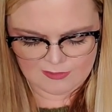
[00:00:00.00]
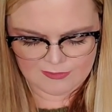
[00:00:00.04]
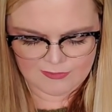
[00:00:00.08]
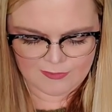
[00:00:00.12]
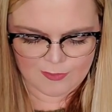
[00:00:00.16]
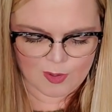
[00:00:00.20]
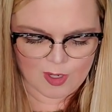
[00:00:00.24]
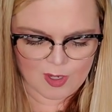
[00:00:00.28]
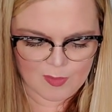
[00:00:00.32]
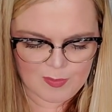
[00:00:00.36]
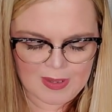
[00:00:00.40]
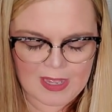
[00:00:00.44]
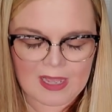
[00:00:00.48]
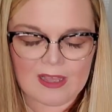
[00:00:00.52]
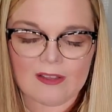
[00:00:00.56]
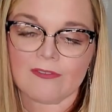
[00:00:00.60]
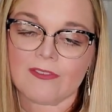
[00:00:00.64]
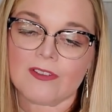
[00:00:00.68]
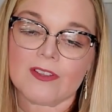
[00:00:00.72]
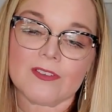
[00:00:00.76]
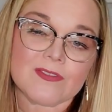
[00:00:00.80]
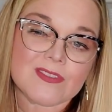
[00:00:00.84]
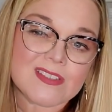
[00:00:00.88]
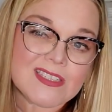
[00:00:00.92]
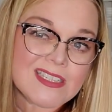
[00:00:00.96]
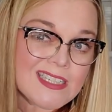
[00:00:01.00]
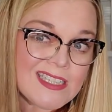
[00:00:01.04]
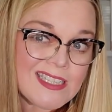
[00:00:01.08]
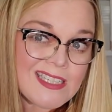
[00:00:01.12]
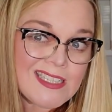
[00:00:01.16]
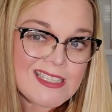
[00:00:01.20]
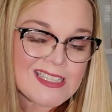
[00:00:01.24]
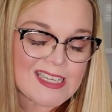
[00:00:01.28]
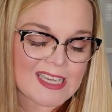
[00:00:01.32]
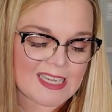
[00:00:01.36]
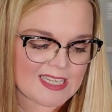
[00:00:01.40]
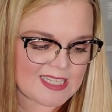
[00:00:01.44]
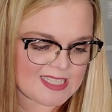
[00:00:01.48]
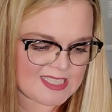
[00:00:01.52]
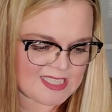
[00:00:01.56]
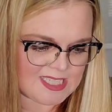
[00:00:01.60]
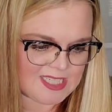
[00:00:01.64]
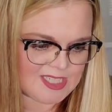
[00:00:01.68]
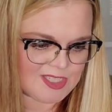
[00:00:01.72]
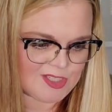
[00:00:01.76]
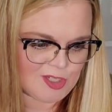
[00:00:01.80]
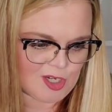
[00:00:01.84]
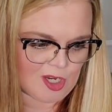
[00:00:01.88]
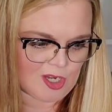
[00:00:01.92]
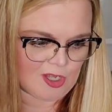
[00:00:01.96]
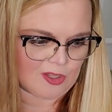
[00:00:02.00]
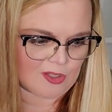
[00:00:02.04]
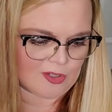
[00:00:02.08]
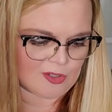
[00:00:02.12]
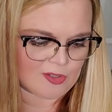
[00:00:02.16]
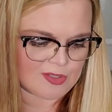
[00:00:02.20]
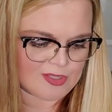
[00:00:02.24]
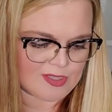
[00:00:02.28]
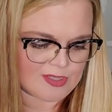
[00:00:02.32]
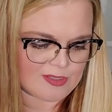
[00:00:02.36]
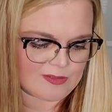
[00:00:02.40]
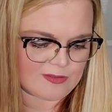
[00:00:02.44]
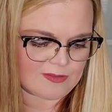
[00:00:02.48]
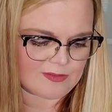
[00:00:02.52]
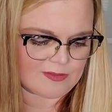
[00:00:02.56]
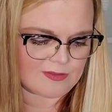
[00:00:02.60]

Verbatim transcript: for about 15 to $18.